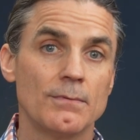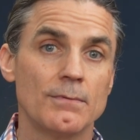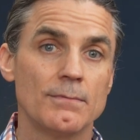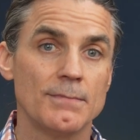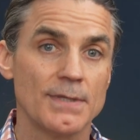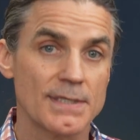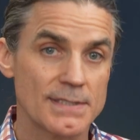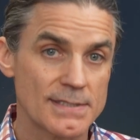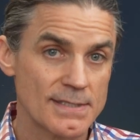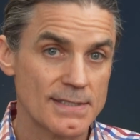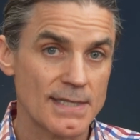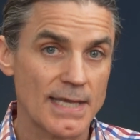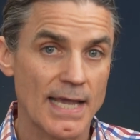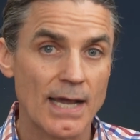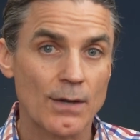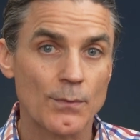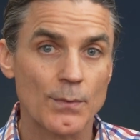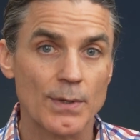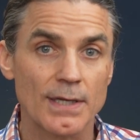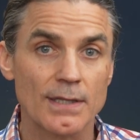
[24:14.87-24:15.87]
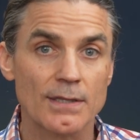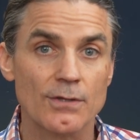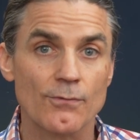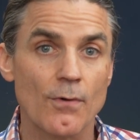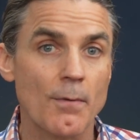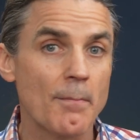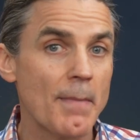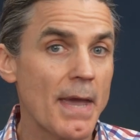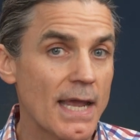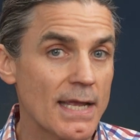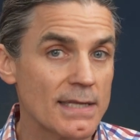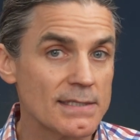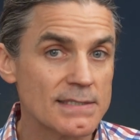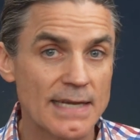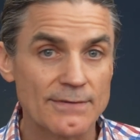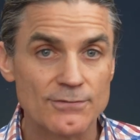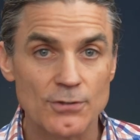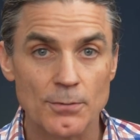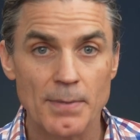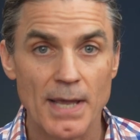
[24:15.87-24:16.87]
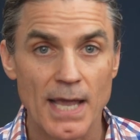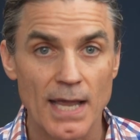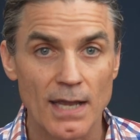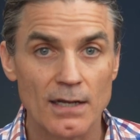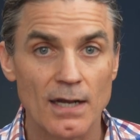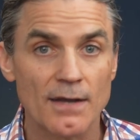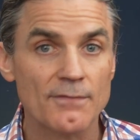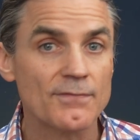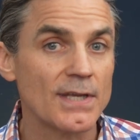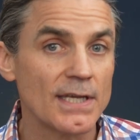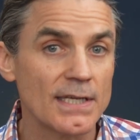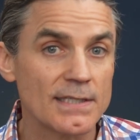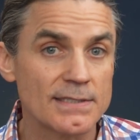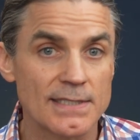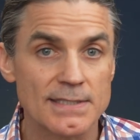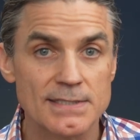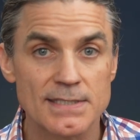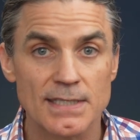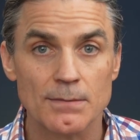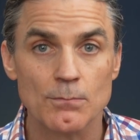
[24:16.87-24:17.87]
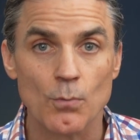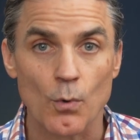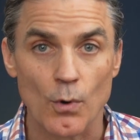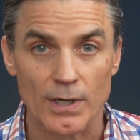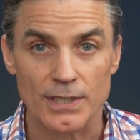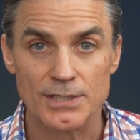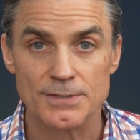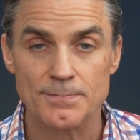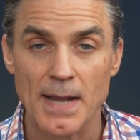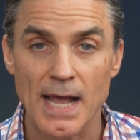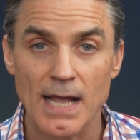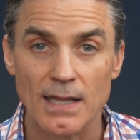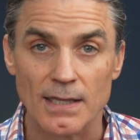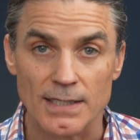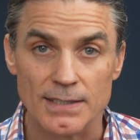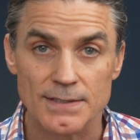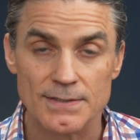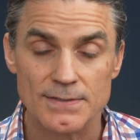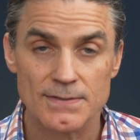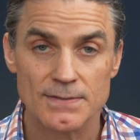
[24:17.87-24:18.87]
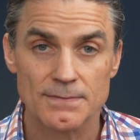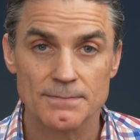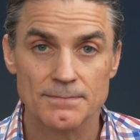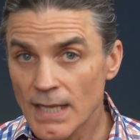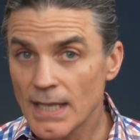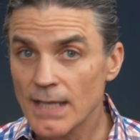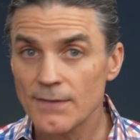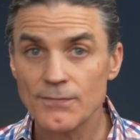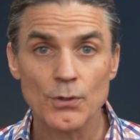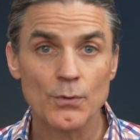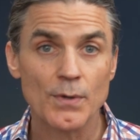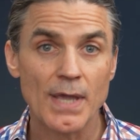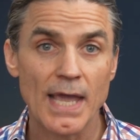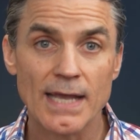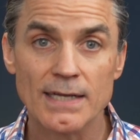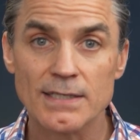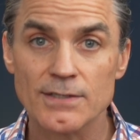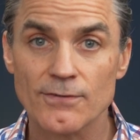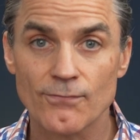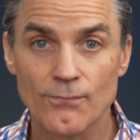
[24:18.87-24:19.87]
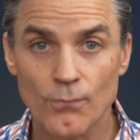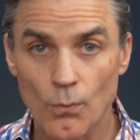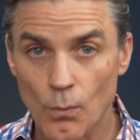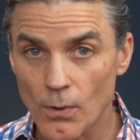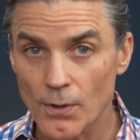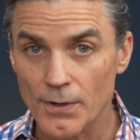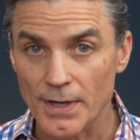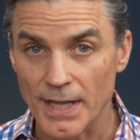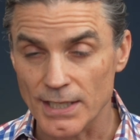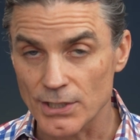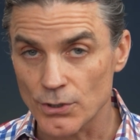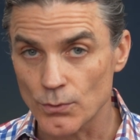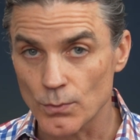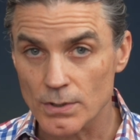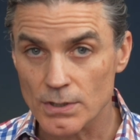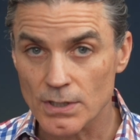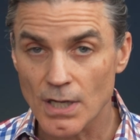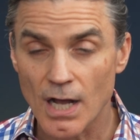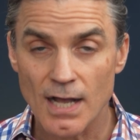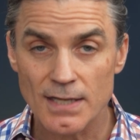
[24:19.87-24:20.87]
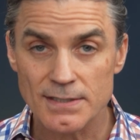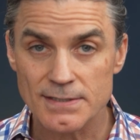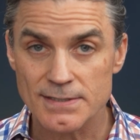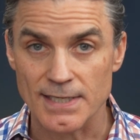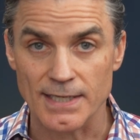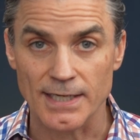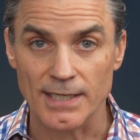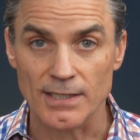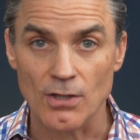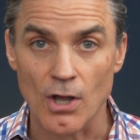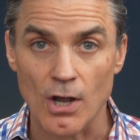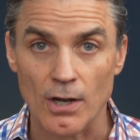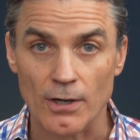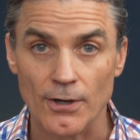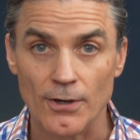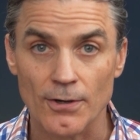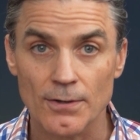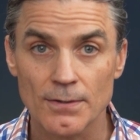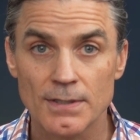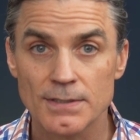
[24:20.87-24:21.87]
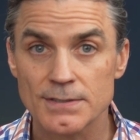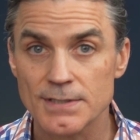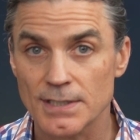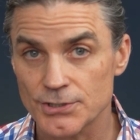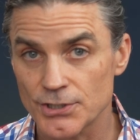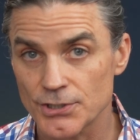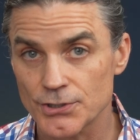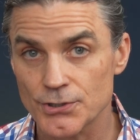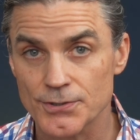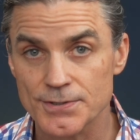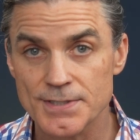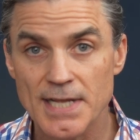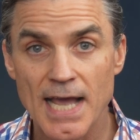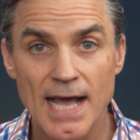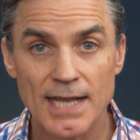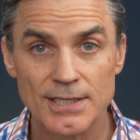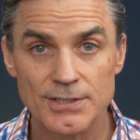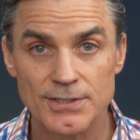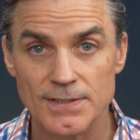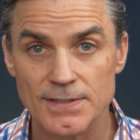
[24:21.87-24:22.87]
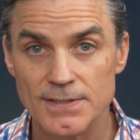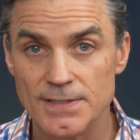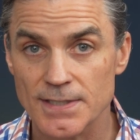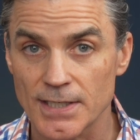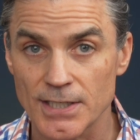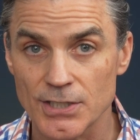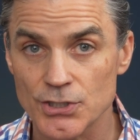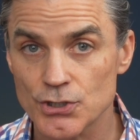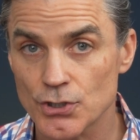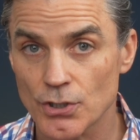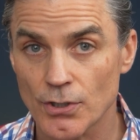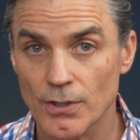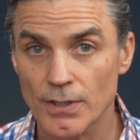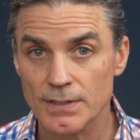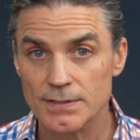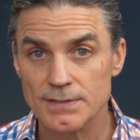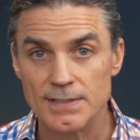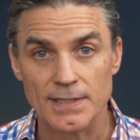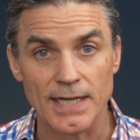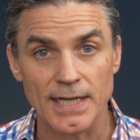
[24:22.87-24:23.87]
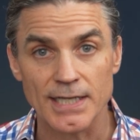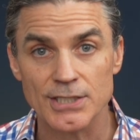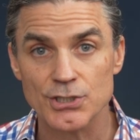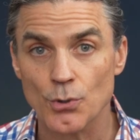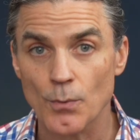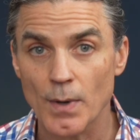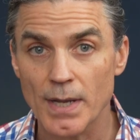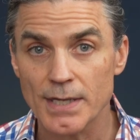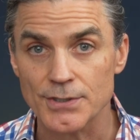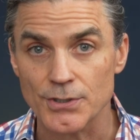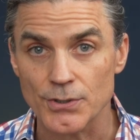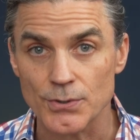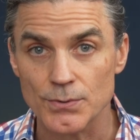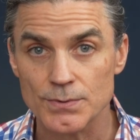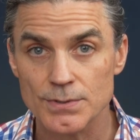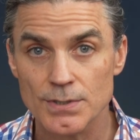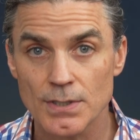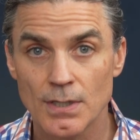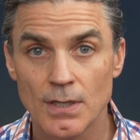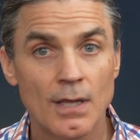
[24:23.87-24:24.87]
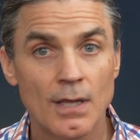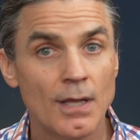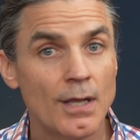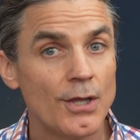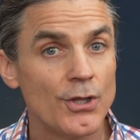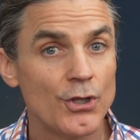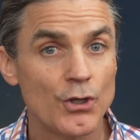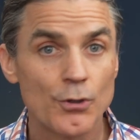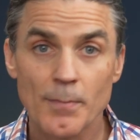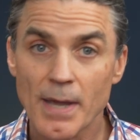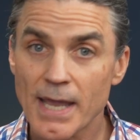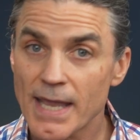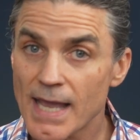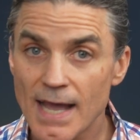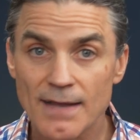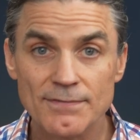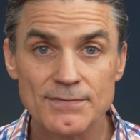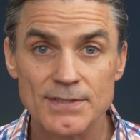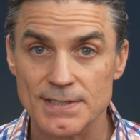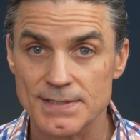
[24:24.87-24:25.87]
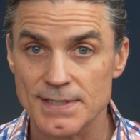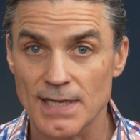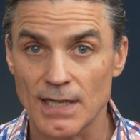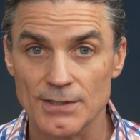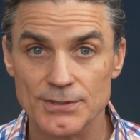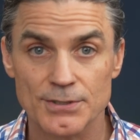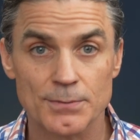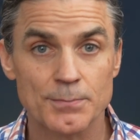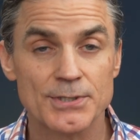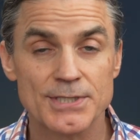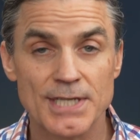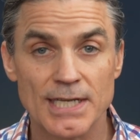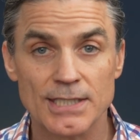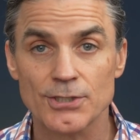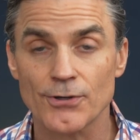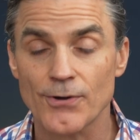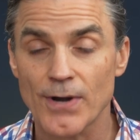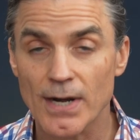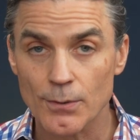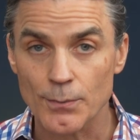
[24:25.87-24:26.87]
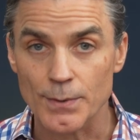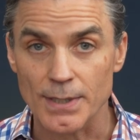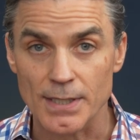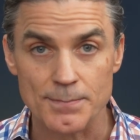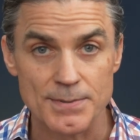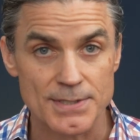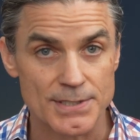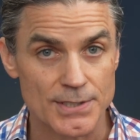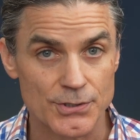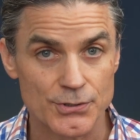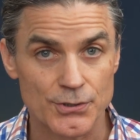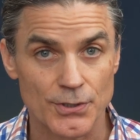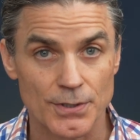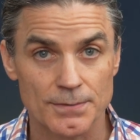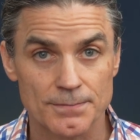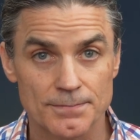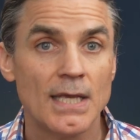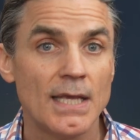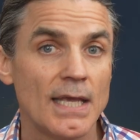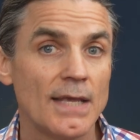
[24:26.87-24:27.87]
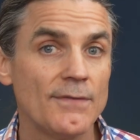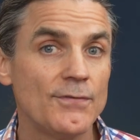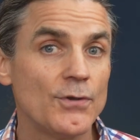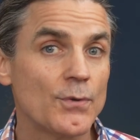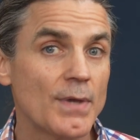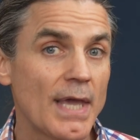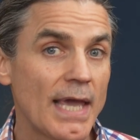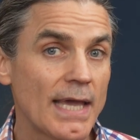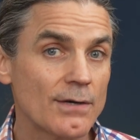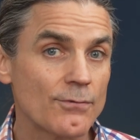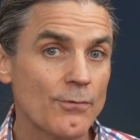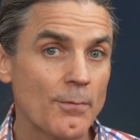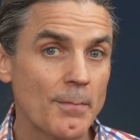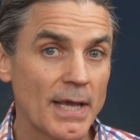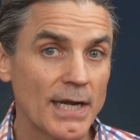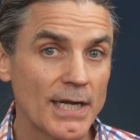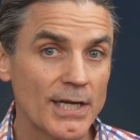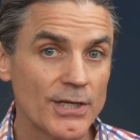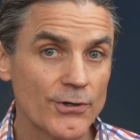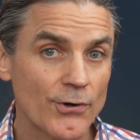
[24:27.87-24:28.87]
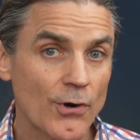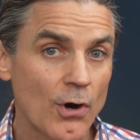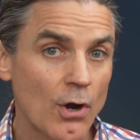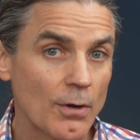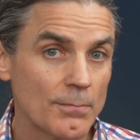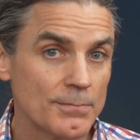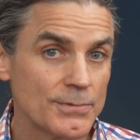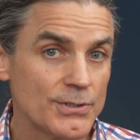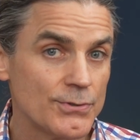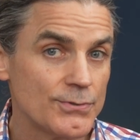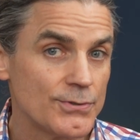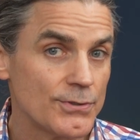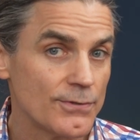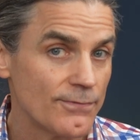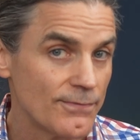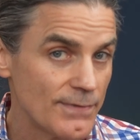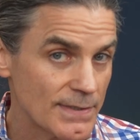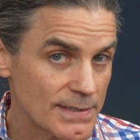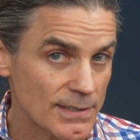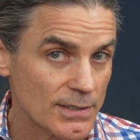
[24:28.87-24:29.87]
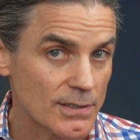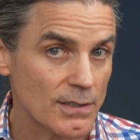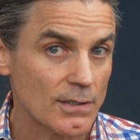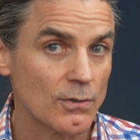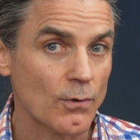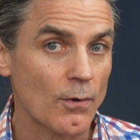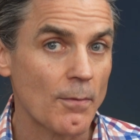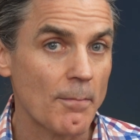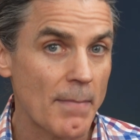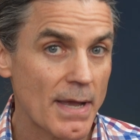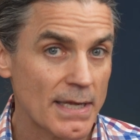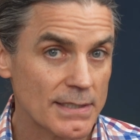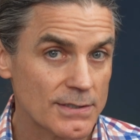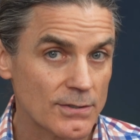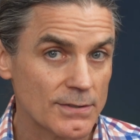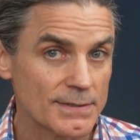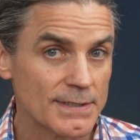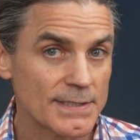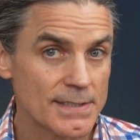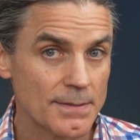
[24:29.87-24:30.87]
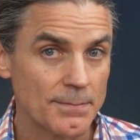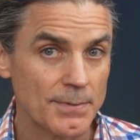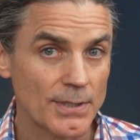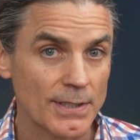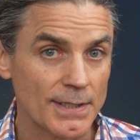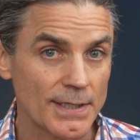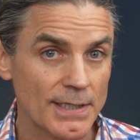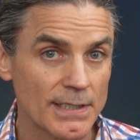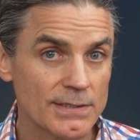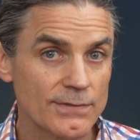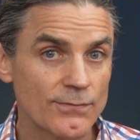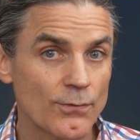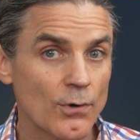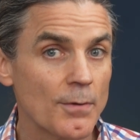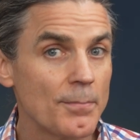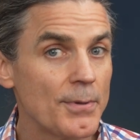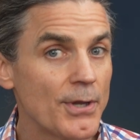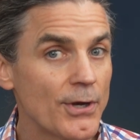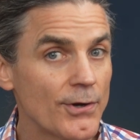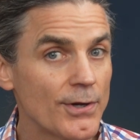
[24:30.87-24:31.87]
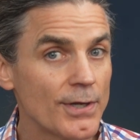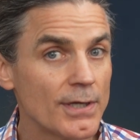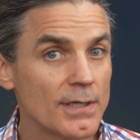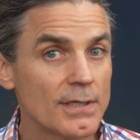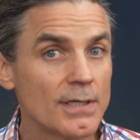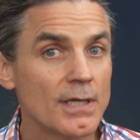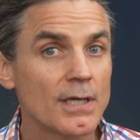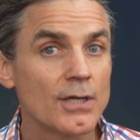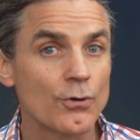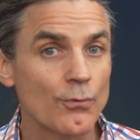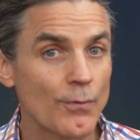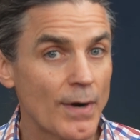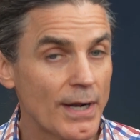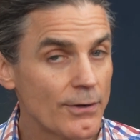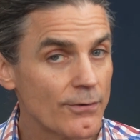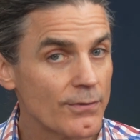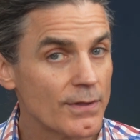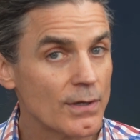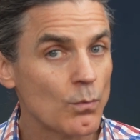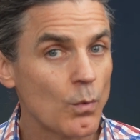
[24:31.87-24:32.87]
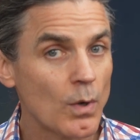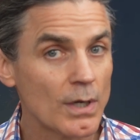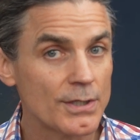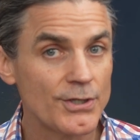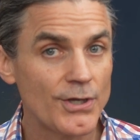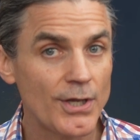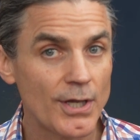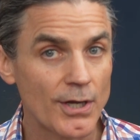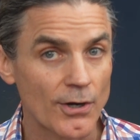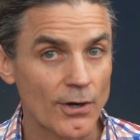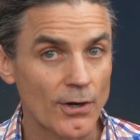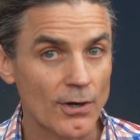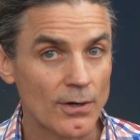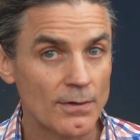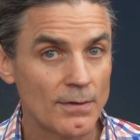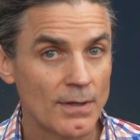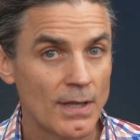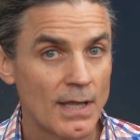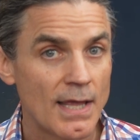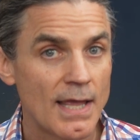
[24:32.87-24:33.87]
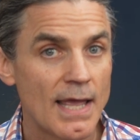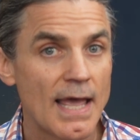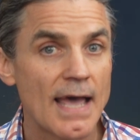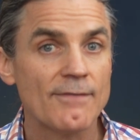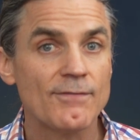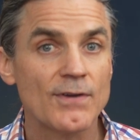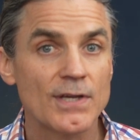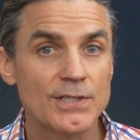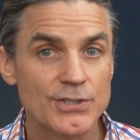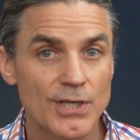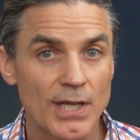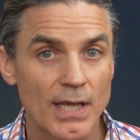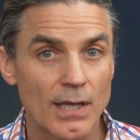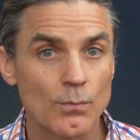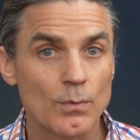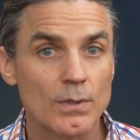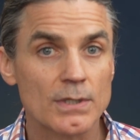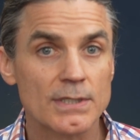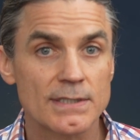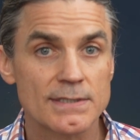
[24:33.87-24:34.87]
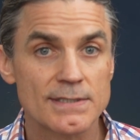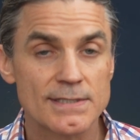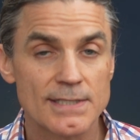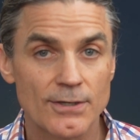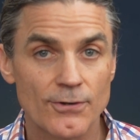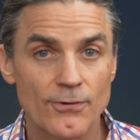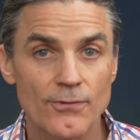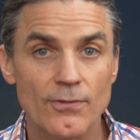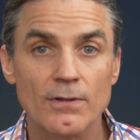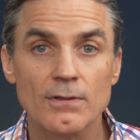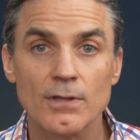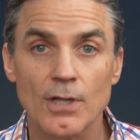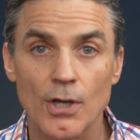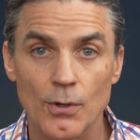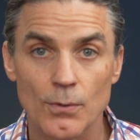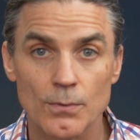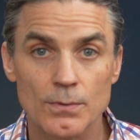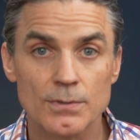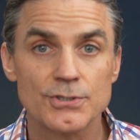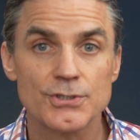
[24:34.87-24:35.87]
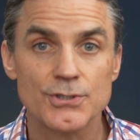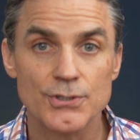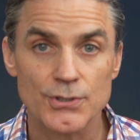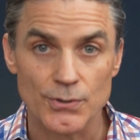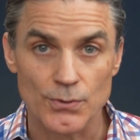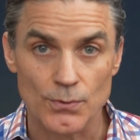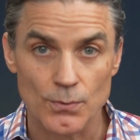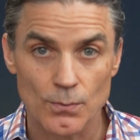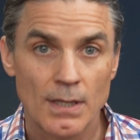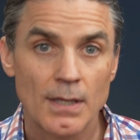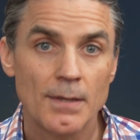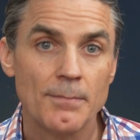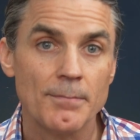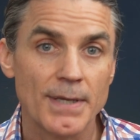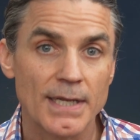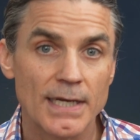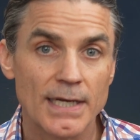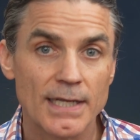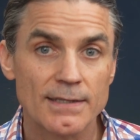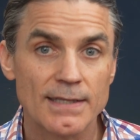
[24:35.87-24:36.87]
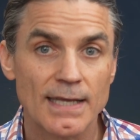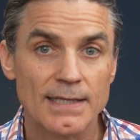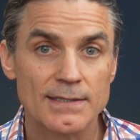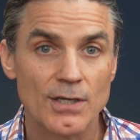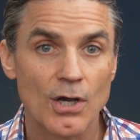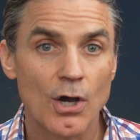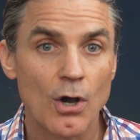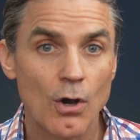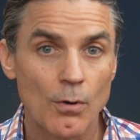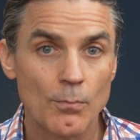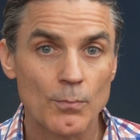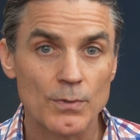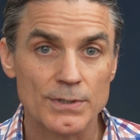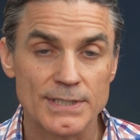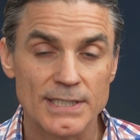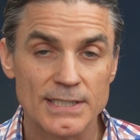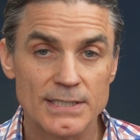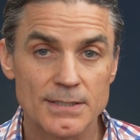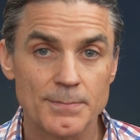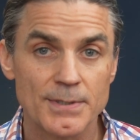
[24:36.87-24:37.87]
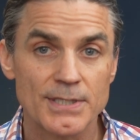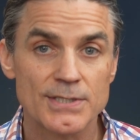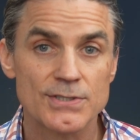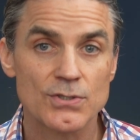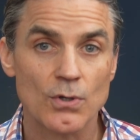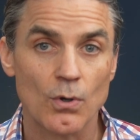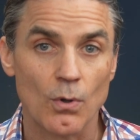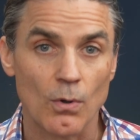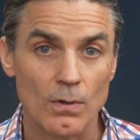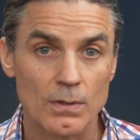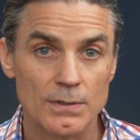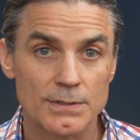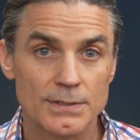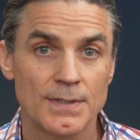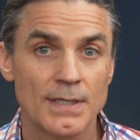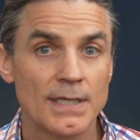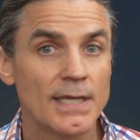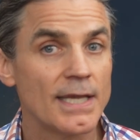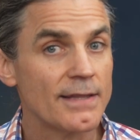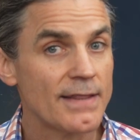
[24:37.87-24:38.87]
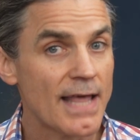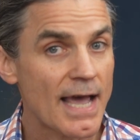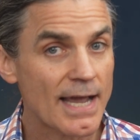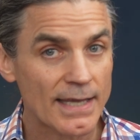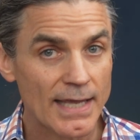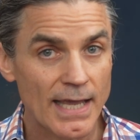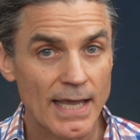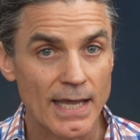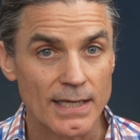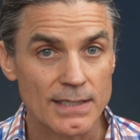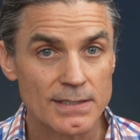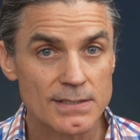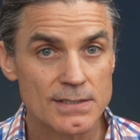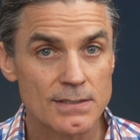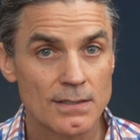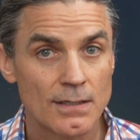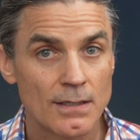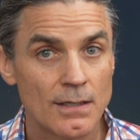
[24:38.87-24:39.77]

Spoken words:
This is the equity that remains after paying off the existing mortgage balance. If you can't afford annual costs any longer, such as your taxes and insurance and HOA dues, you may have to sell to protect your equity position. If you can't remain in your home due to physical or mental disabilities for a period greater than 1 year, FHA will consider the loan due, meaning that the home will need to be sold. In that case,